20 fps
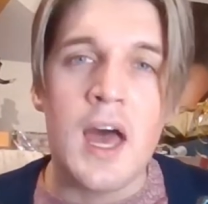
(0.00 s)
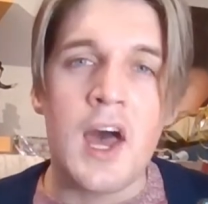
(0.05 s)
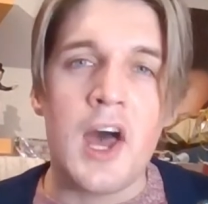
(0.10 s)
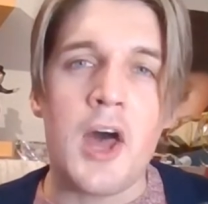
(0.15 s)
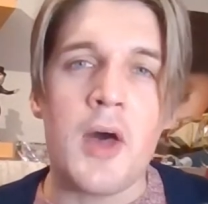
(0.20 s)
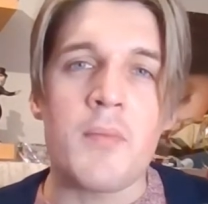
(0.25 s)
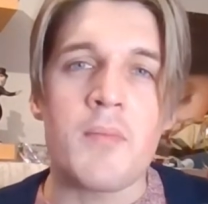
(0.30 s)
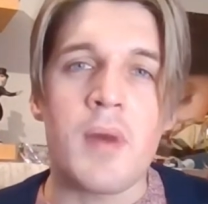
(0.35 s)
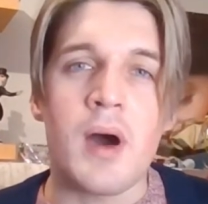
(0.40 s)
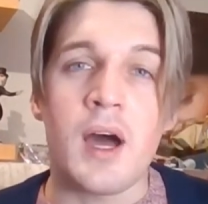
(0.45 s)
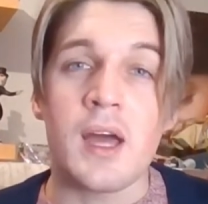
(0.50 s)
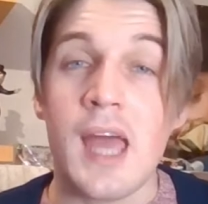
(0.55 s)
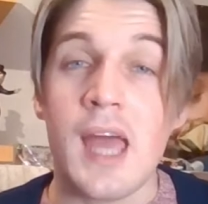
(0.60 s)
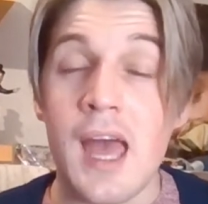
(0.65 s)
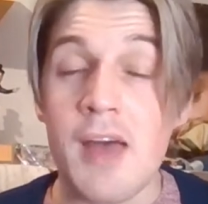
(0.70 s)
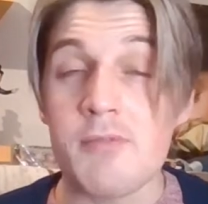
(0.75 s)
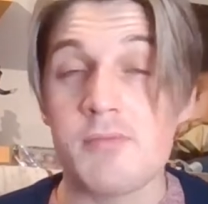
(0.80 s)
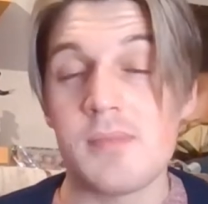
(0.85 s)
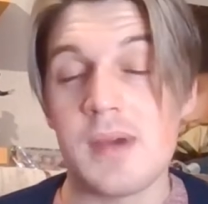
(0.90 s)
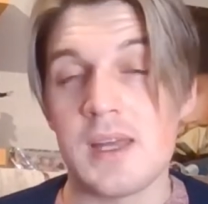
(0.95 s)
um,
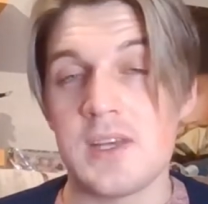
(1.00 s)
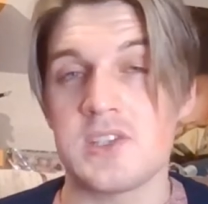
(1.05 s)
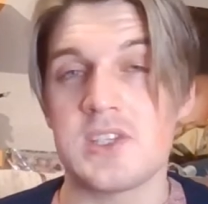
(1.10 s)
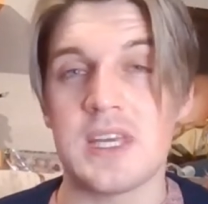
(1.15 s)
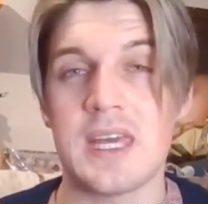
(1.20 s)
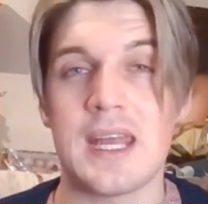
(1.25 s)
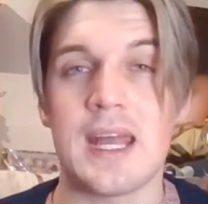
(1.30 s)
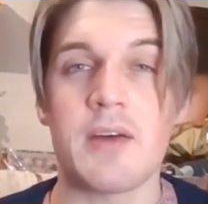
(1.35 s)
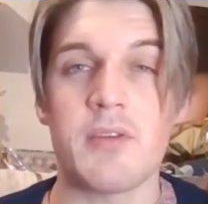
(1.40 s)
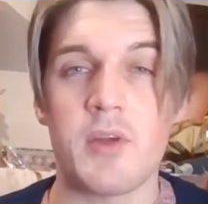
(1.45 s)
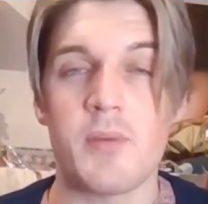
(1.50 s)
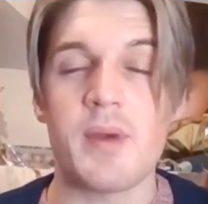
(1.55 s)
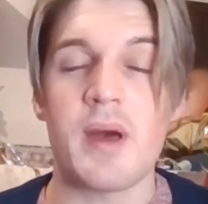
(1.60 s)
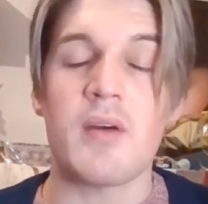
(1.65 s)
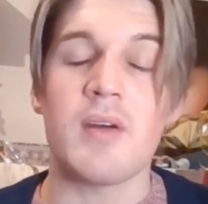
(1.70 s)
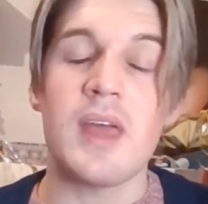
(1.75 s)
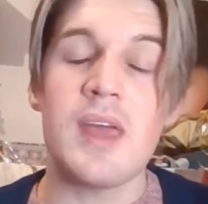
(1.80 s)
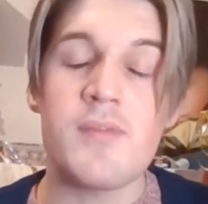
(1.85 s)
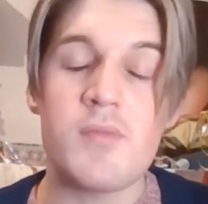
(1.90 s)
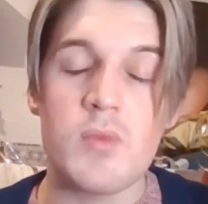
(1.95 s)
have managed to get out and
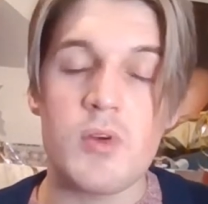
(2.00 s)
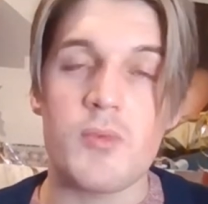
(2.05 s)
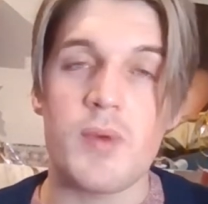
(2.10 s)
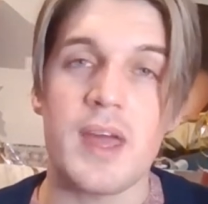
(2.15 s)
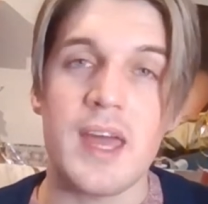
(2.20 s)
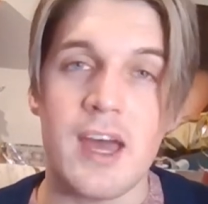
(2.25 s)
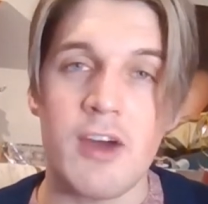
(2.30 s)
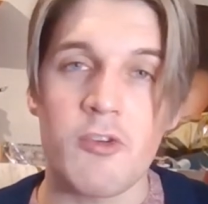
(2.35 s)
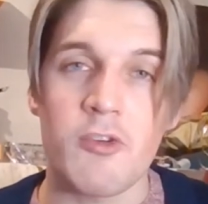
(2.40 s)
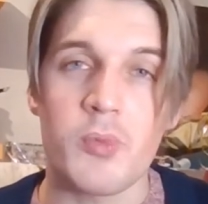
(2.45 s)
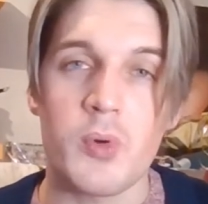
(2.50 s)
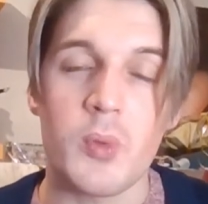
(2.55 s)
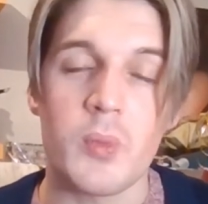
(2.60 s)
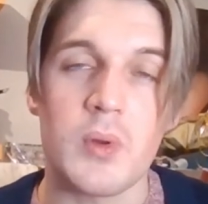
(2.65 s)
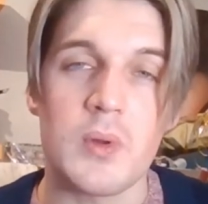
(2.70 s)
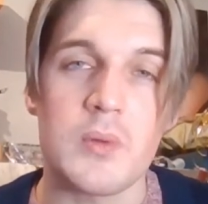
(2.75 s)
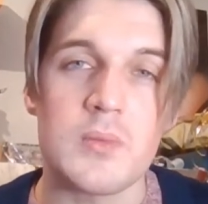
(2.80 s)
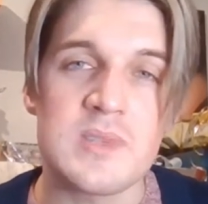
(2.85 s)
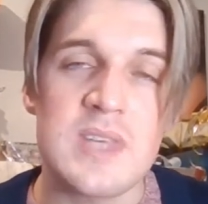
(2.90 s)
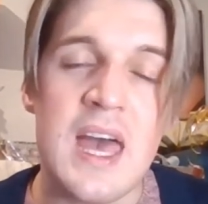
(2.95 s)
about, even with my health
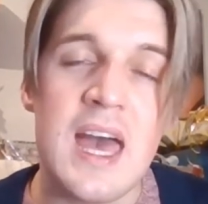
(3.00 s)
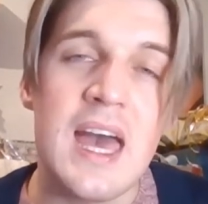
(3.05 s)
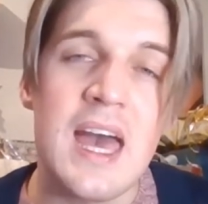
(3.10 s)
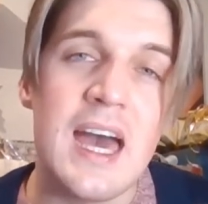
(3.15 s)
problems,